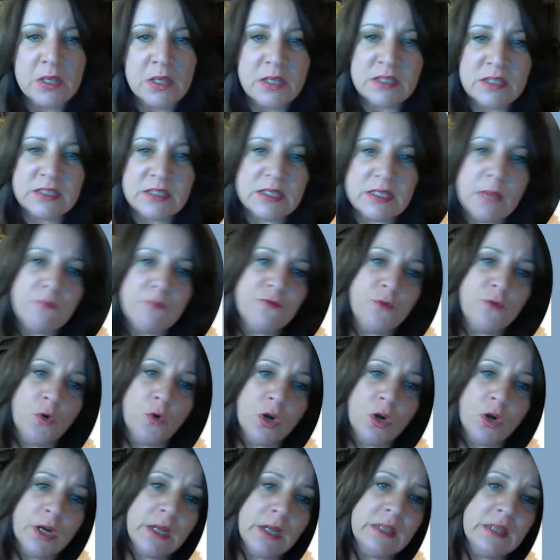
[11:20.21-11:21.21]
Step 4
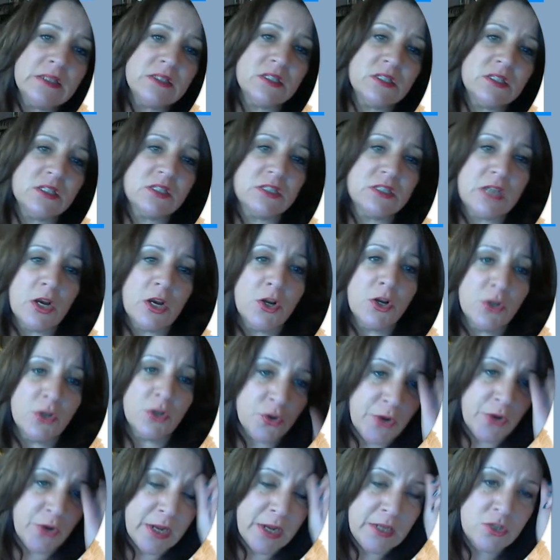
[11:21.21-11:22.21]
is to start
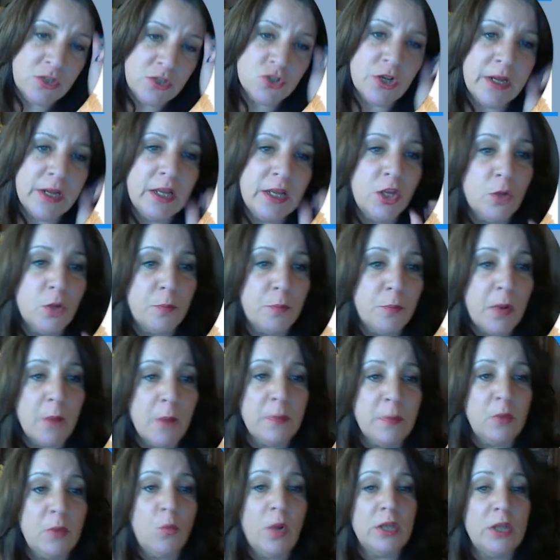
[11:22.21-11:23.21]
crate training your
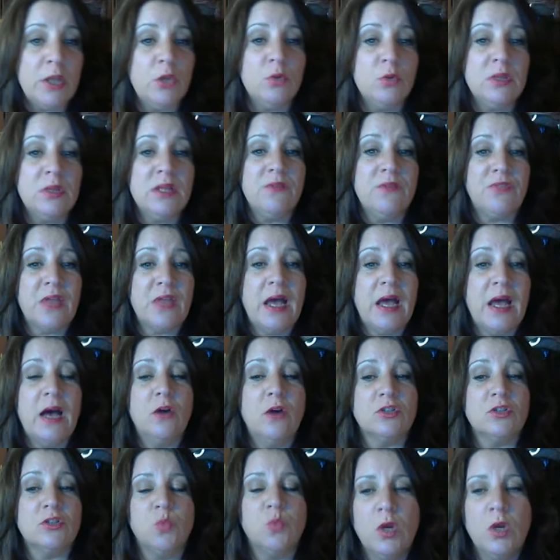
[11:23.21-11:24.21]
puppy when you leave the
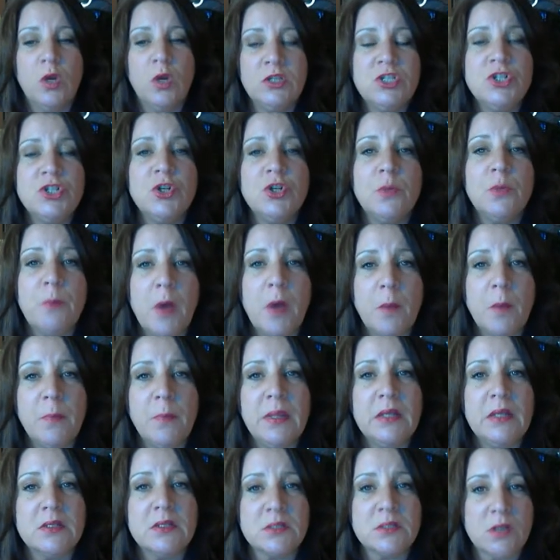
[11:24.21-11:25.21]
house. Once your
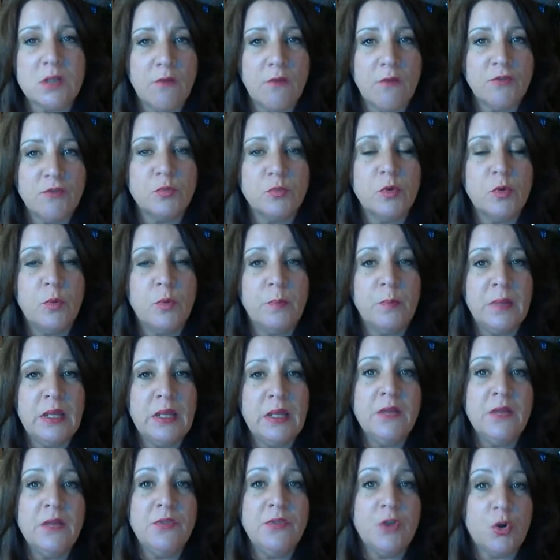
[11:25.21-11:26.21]
puppy is comfortable
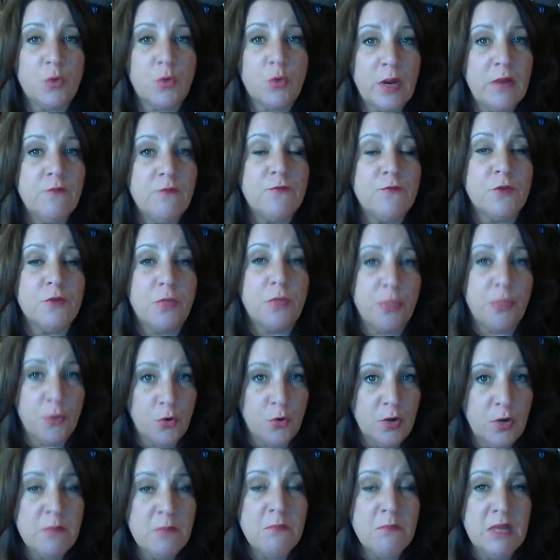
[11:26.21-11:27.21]
being in the crate for
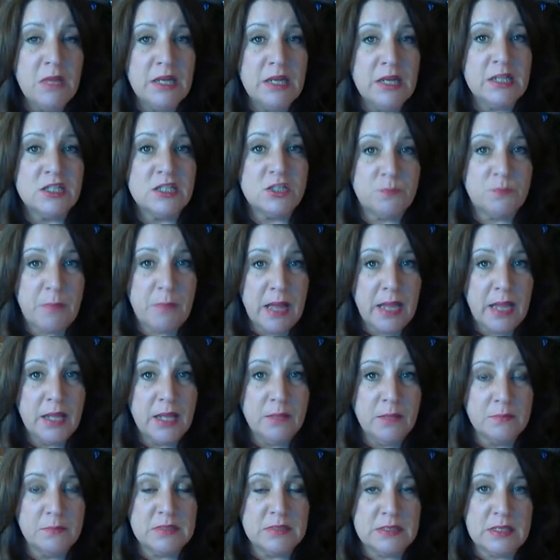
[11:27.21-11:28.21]
30 minutes by
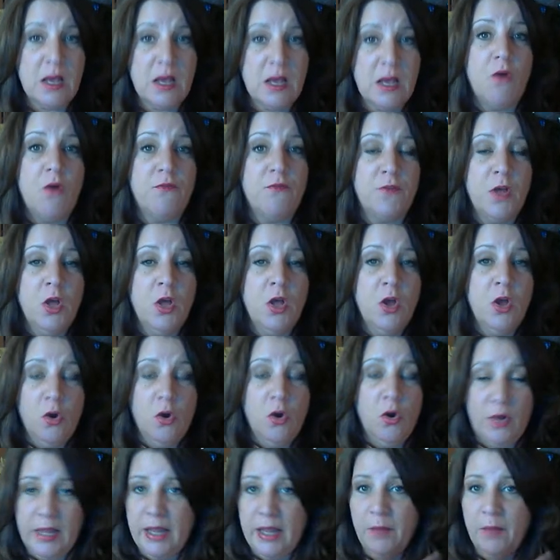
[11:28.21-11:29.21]
himself,
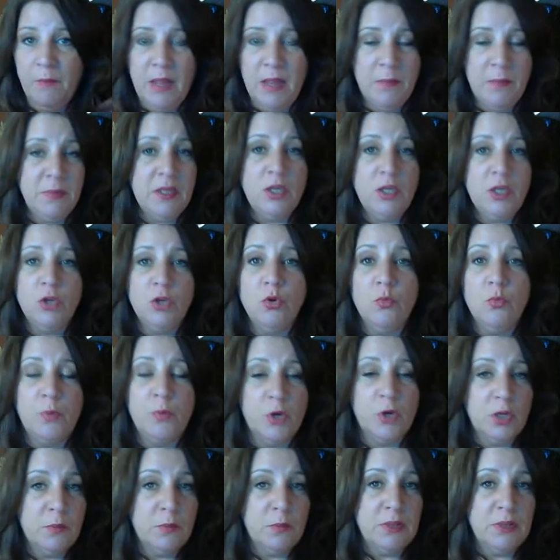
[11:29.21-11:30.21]
okay, maybe you
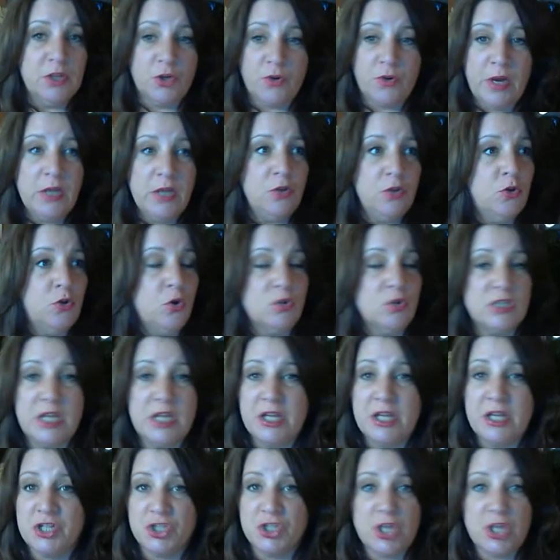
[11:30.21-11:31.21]
put him in the crate, you go
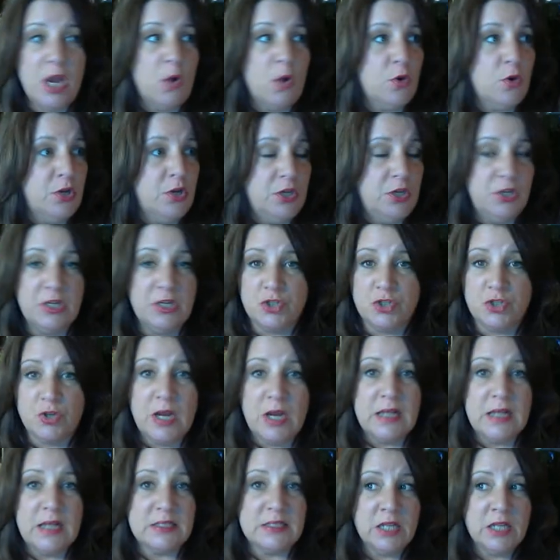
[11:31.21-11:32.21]
take a shower, you get
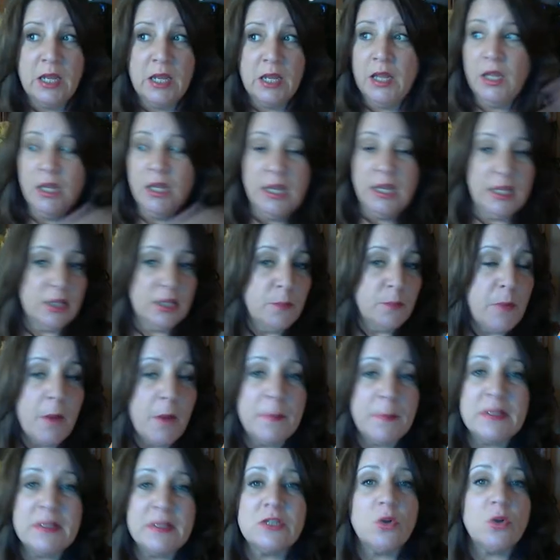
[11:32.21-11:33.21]
dressed, and the
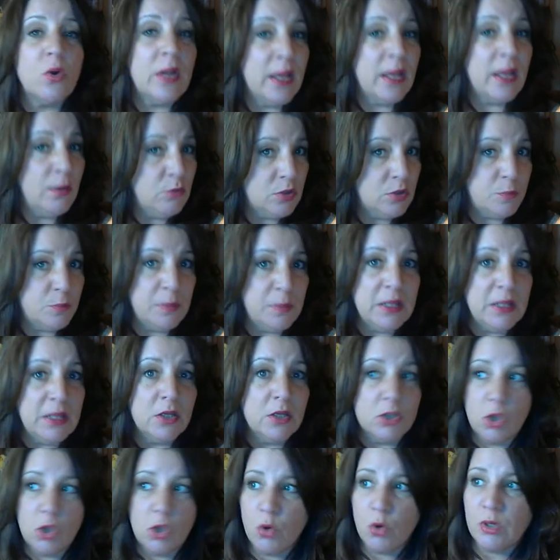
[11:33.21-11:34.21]
puppy's okay with being
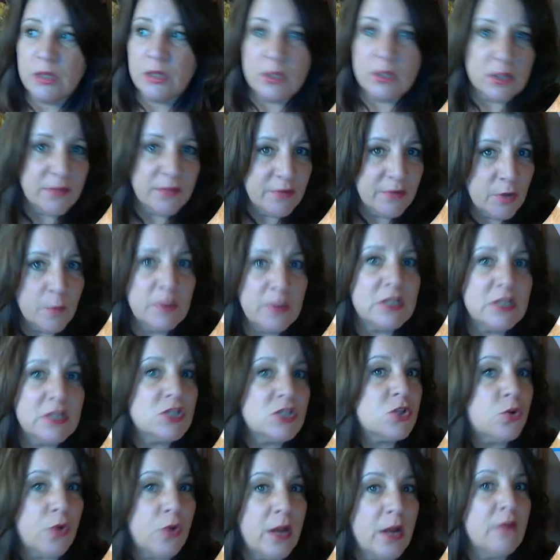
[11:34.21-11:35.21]
alone in the living room in
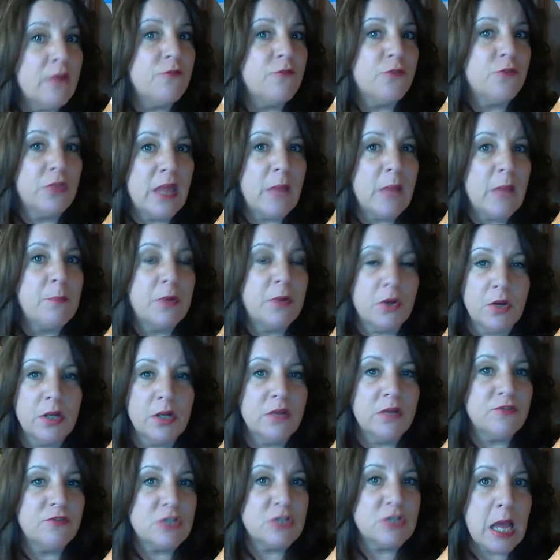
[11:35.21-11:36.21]
his crate for that
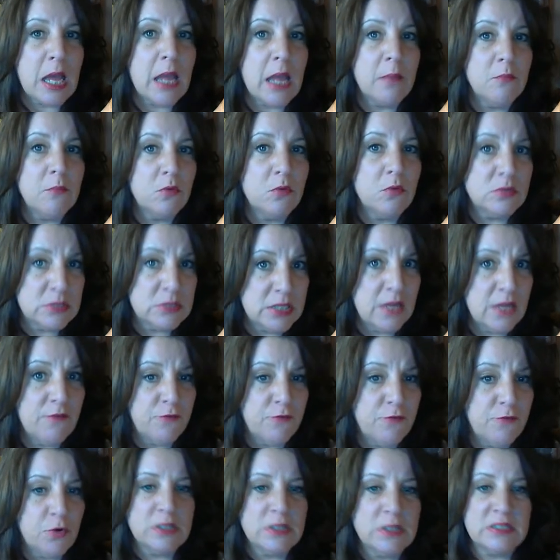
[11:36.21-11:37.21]
period of time, say
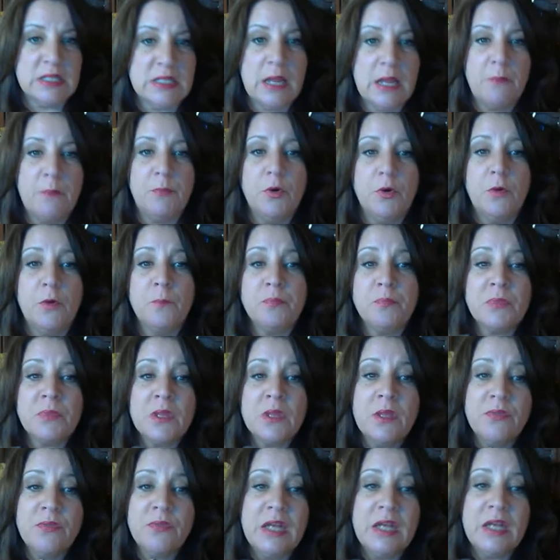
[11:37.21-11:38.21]
for example.
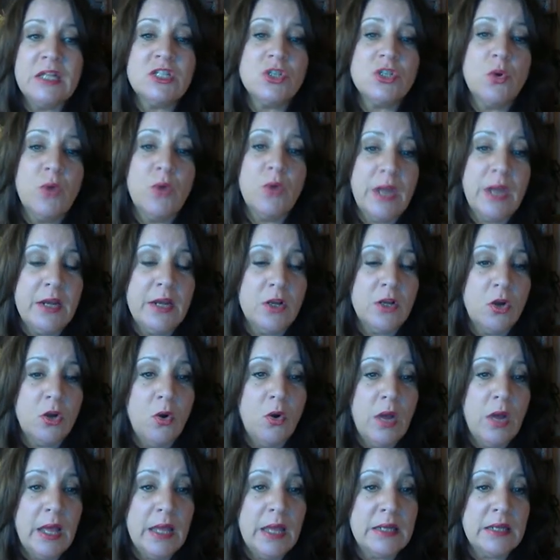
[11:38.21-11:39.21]
Then it's okay to
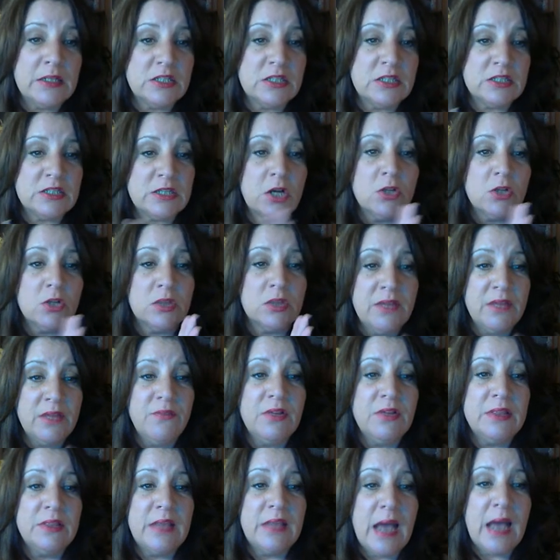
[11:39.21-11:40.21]
go ahead and start
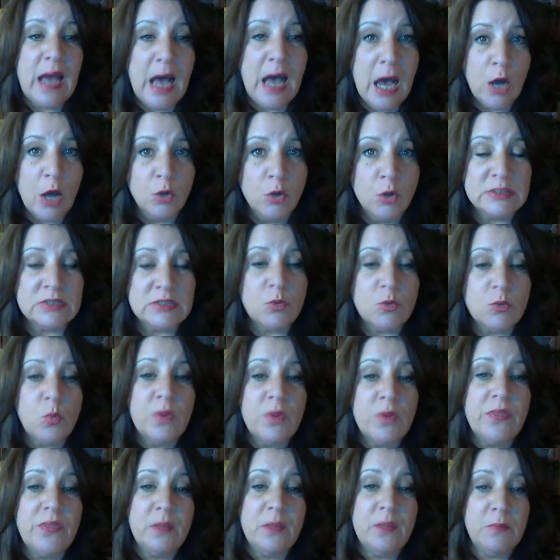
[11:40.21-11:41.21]
leaving the house
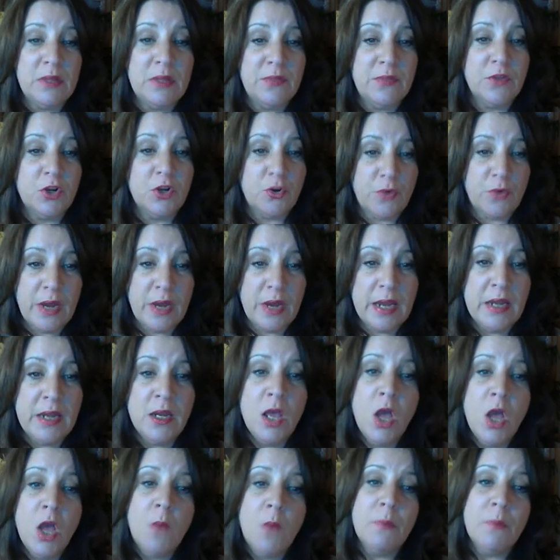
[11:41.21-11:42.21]
with him in the crate.
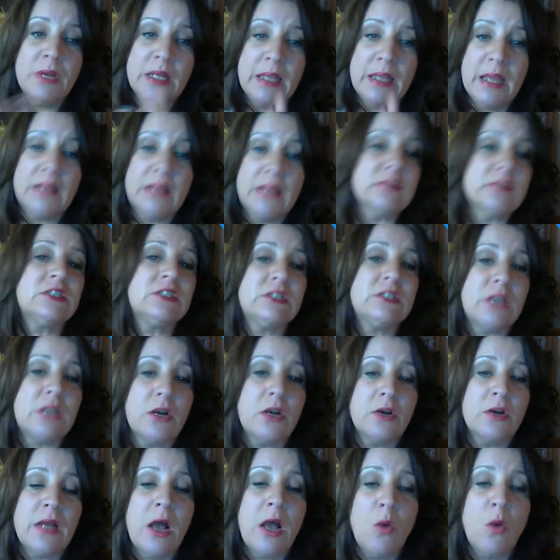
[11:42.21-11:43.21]
But again,
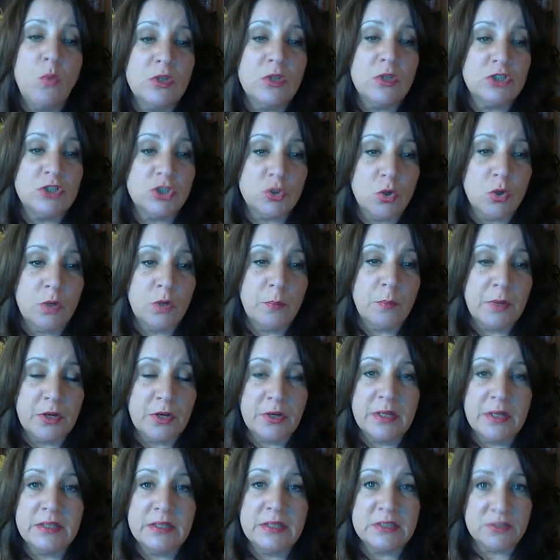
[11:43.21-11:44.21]
start out with short
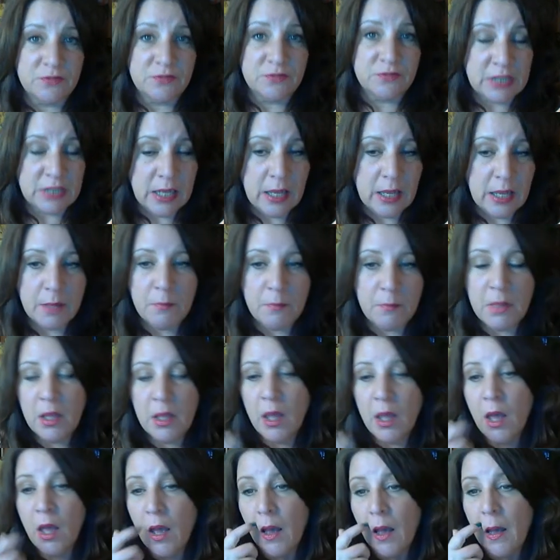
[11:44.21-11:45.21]
periods of time.
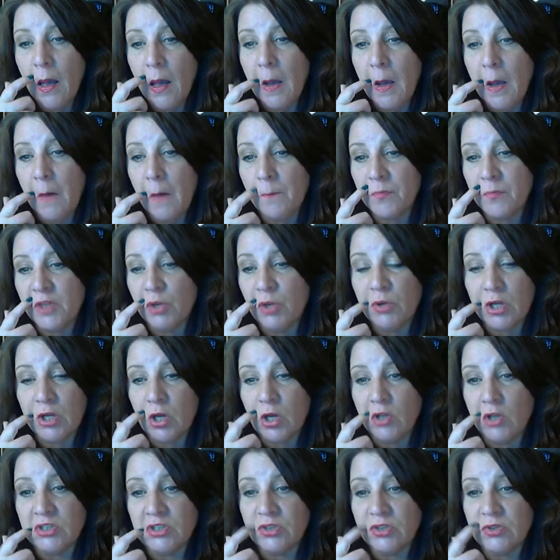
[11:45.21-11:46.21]
You can
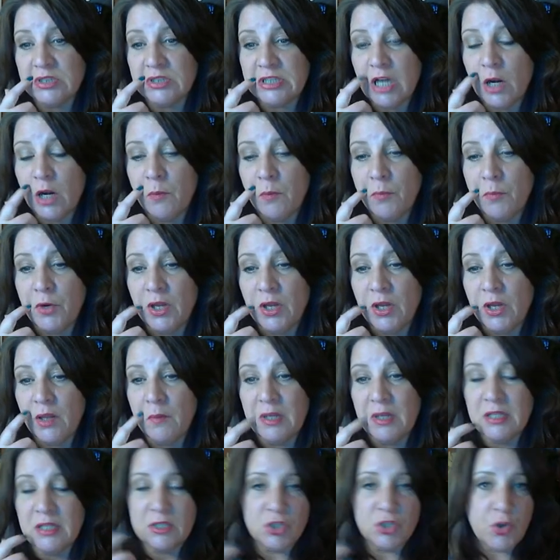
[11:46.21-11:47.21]
also start putting
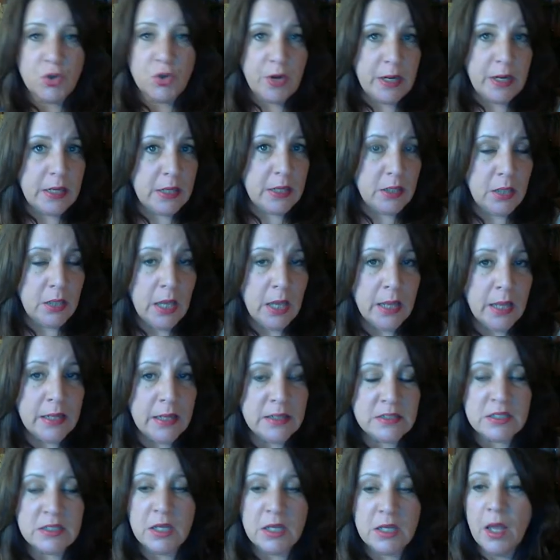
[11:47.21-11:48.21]
him in his crate at
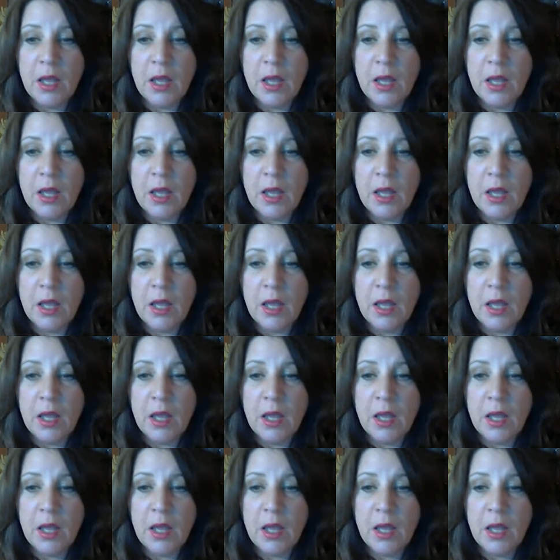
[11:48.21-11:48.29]
night,